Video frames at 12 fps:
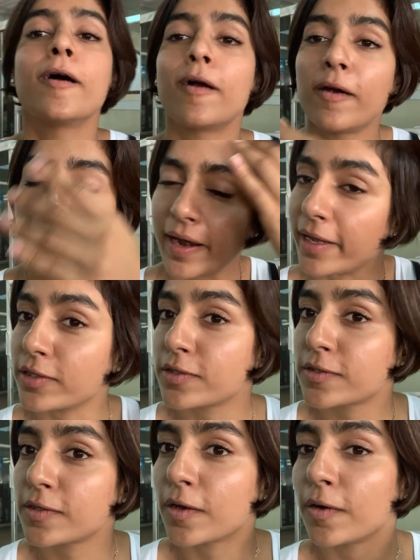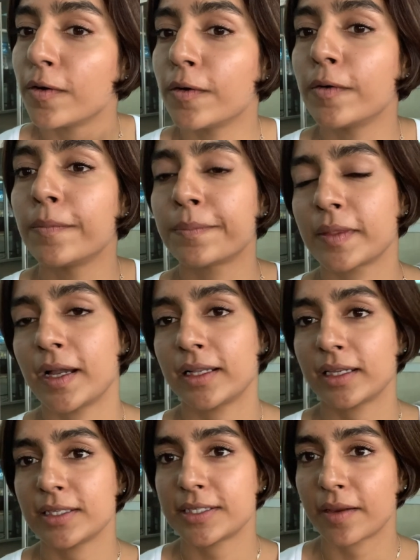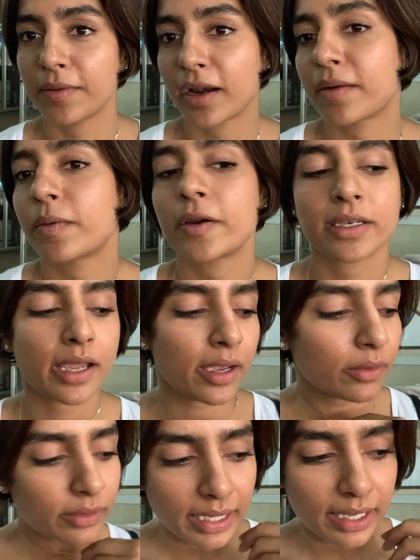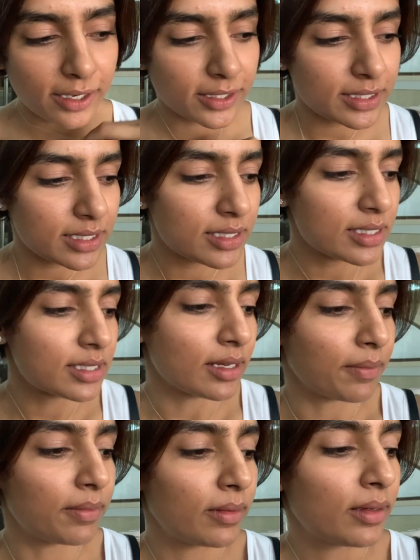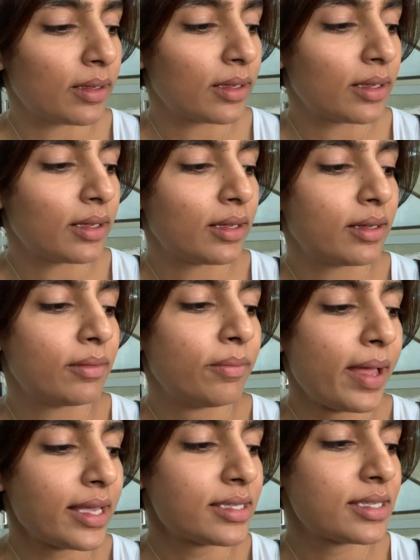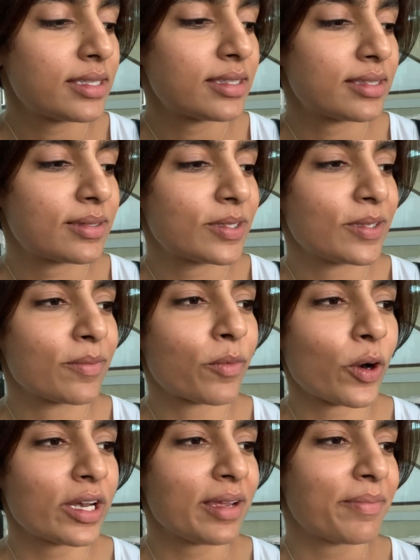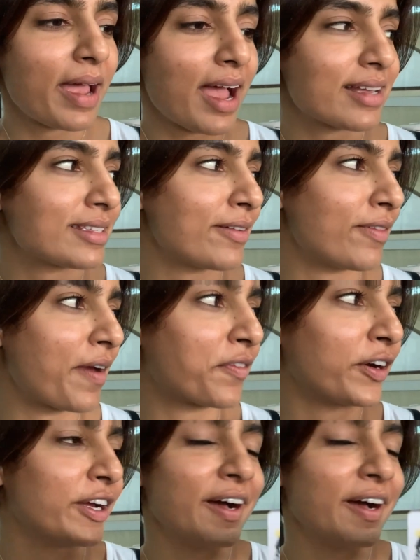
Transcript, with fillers: Alright, so I'm in Entebbe Airport now and this is the best boarding pass I've ever